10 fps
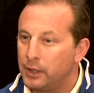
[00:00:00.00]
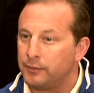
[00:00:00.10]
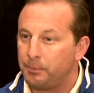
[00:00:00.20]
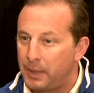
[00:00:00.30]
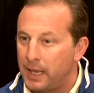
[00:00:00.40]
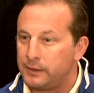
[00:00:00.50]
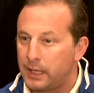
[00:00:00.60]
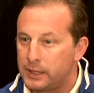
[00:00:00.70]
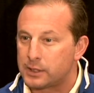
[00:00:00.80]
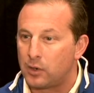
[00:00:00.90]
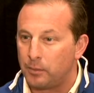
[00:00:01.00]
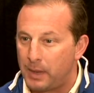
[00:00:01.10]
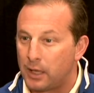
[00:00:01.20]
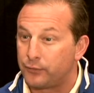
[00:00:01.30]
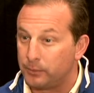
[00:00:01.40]
of a bad taste in our
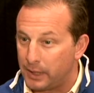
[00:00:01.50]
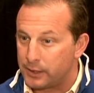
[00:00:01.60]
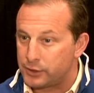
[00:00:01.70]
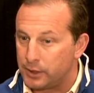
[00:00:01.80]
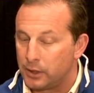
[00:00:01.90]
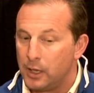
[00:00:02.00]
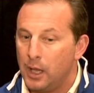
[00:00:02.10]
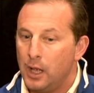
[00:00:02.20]
mouth from last year.